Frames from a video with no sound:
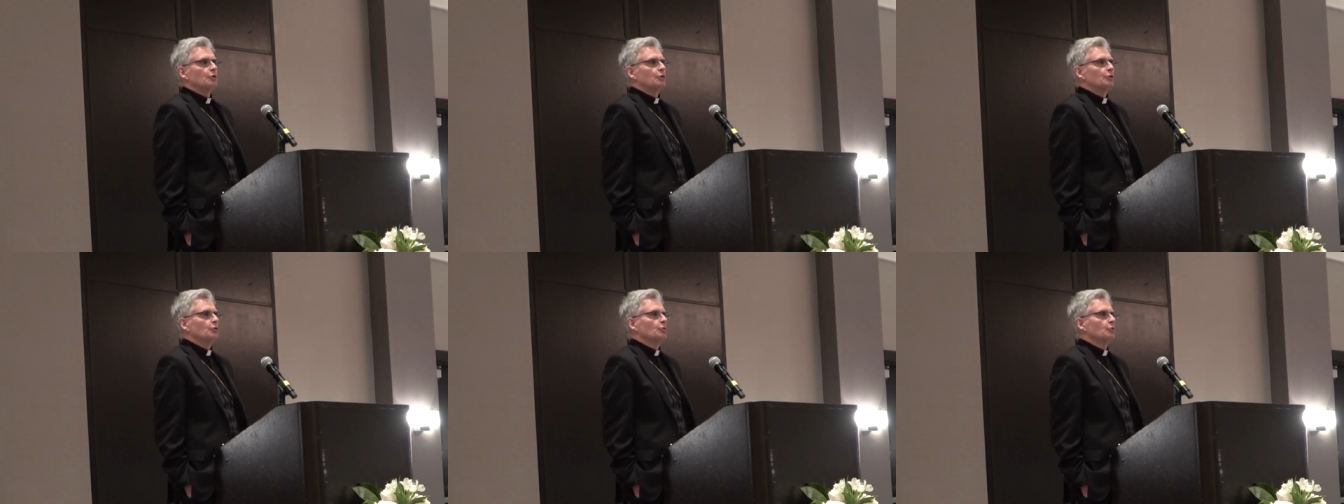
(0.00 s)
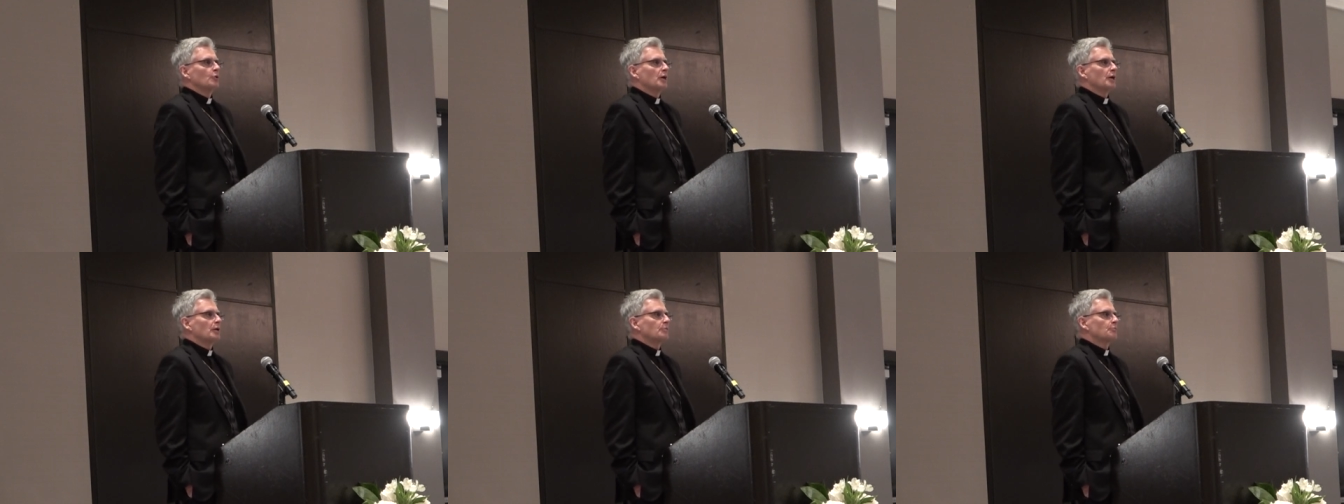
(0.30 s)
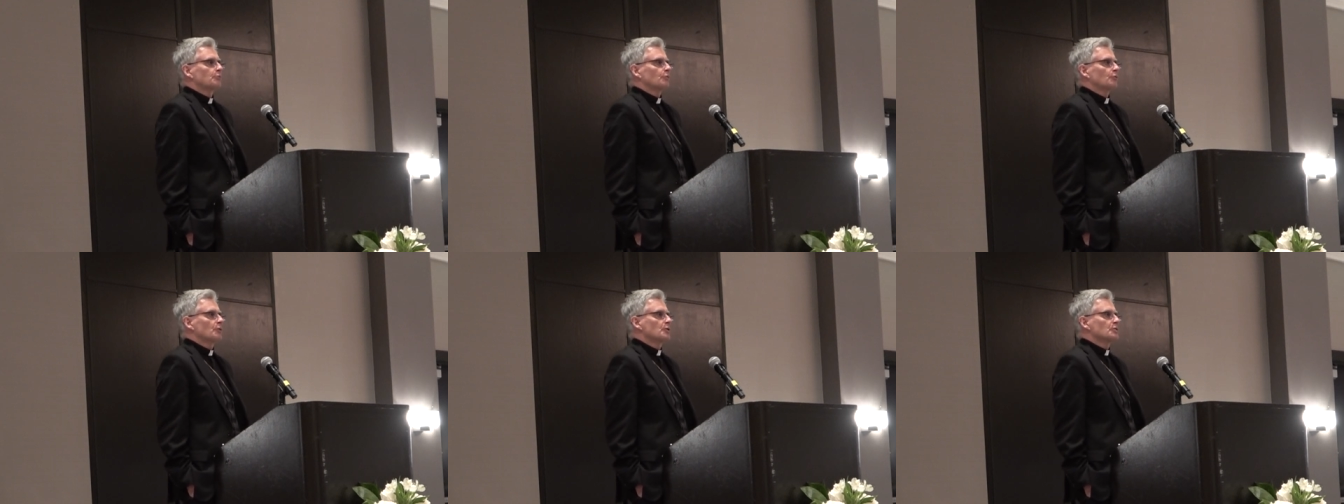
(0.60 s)
you
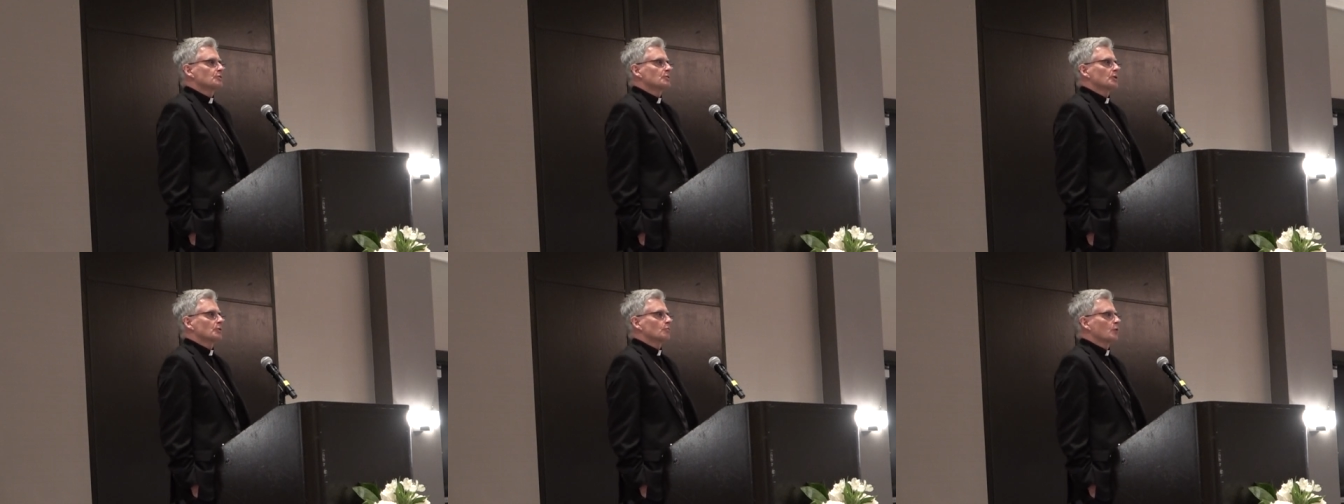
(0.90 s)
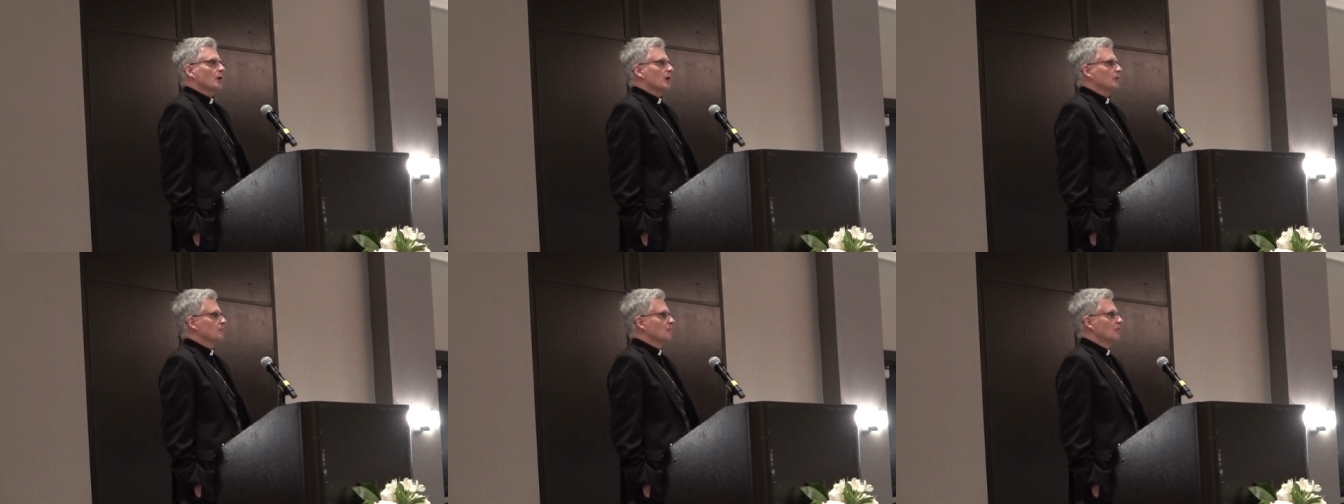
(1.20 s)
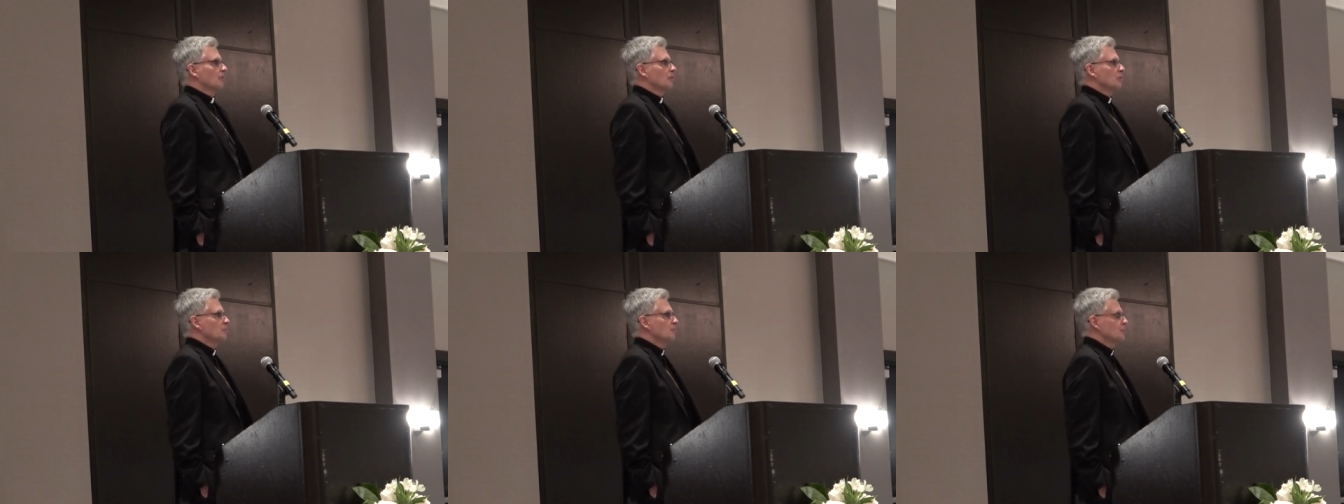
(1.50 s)
had priests that had
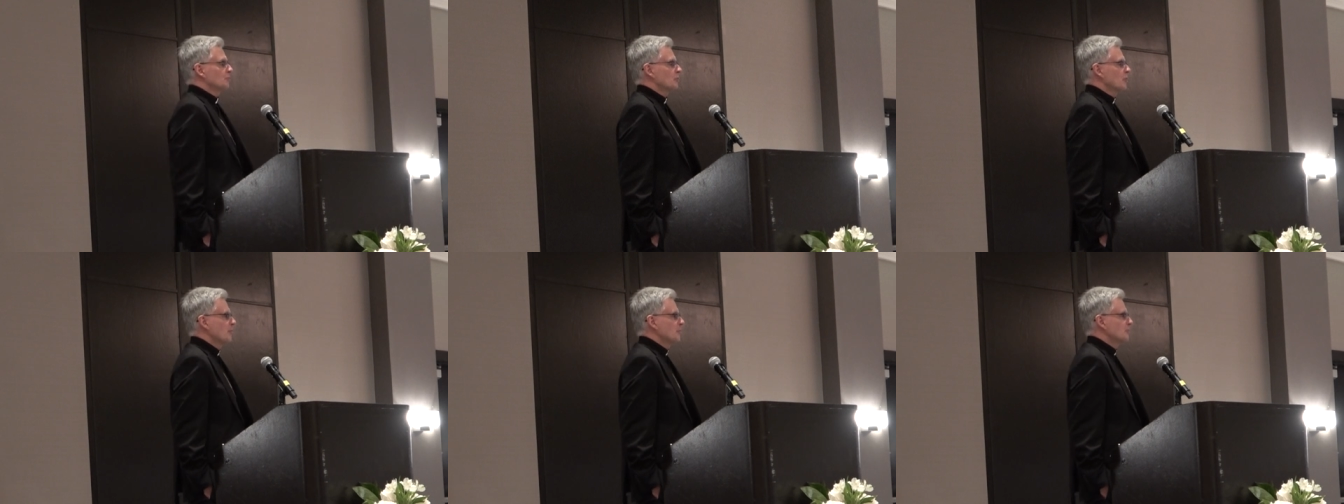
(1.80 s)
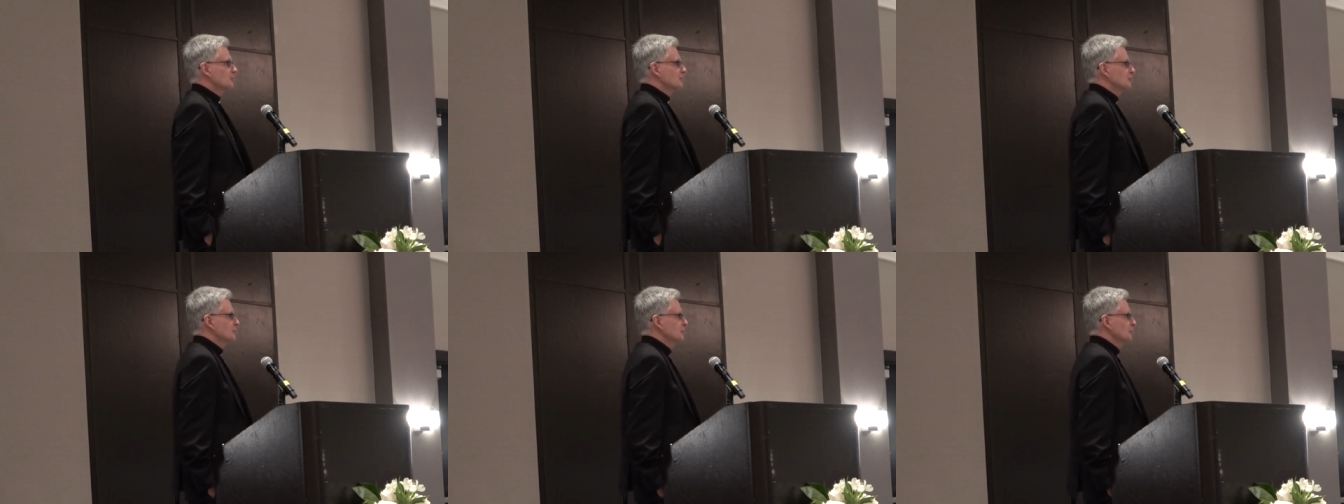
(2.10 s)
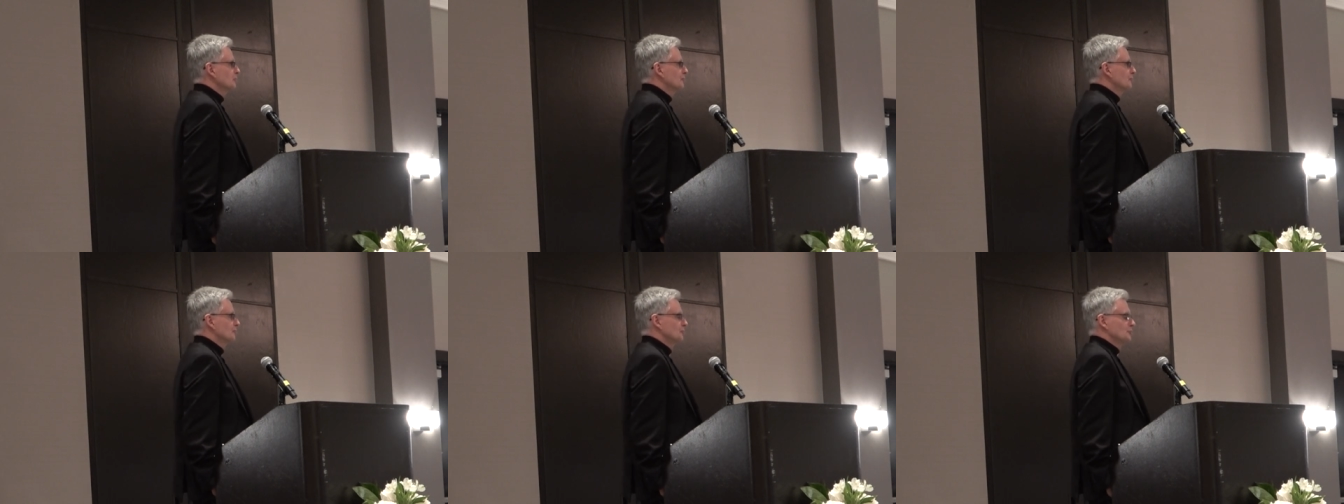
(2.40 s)
very
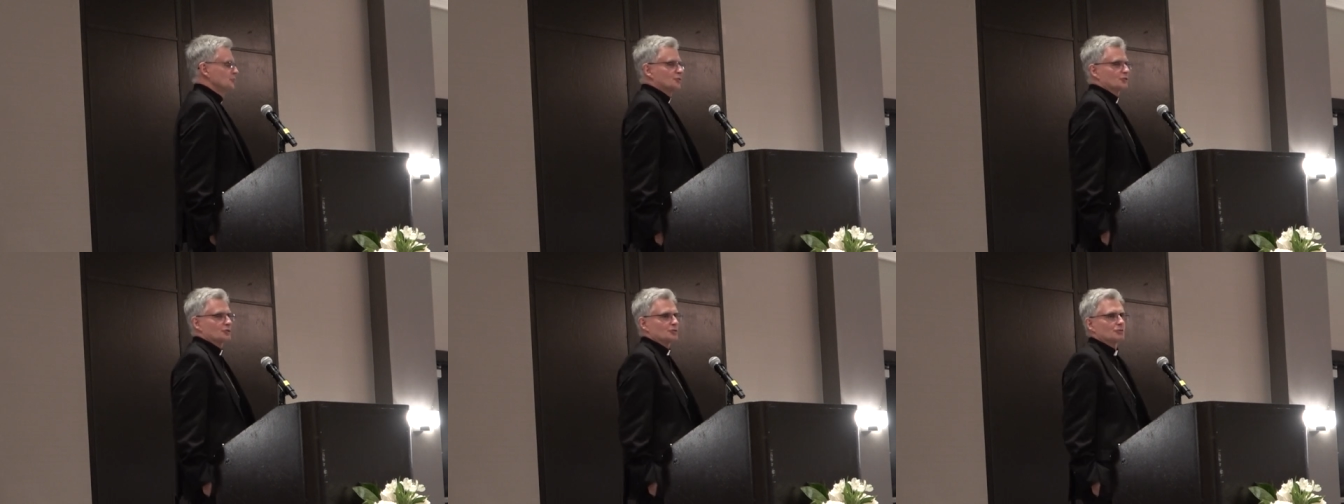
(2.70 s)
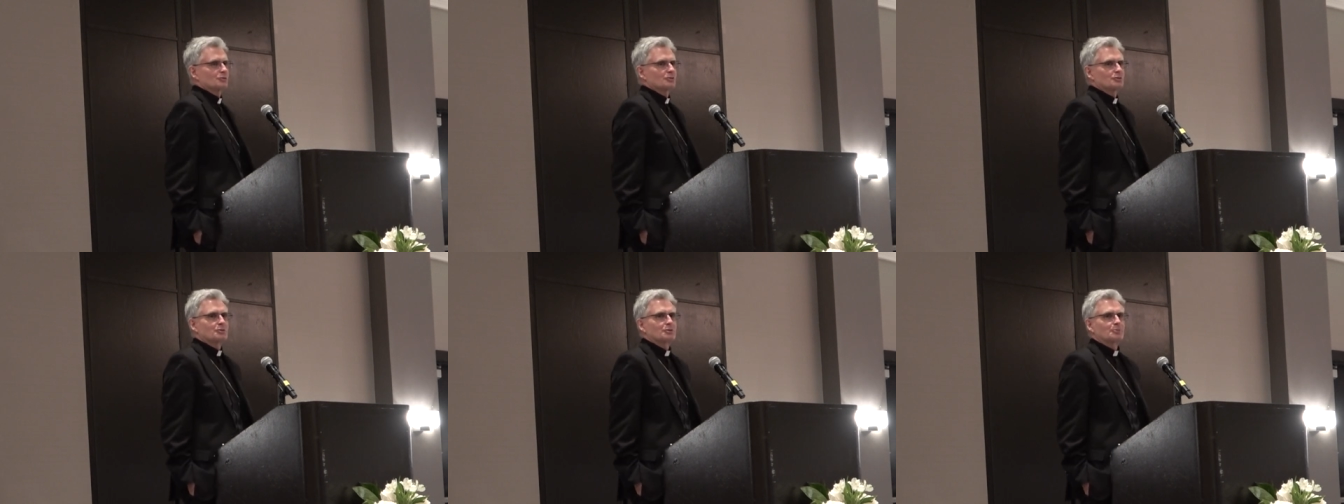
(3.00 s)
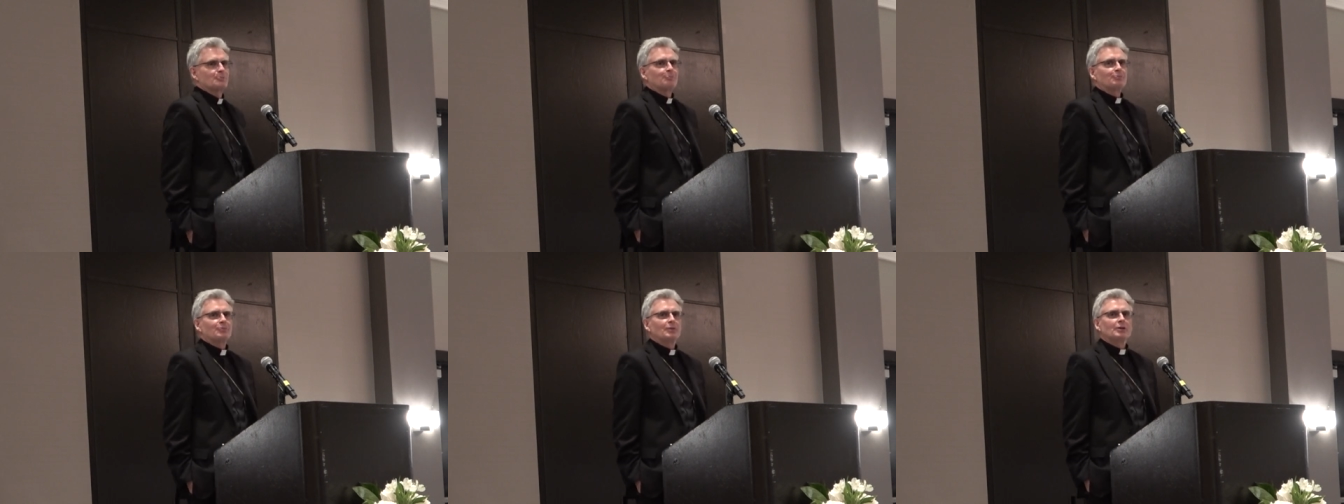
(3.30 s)
promising futures.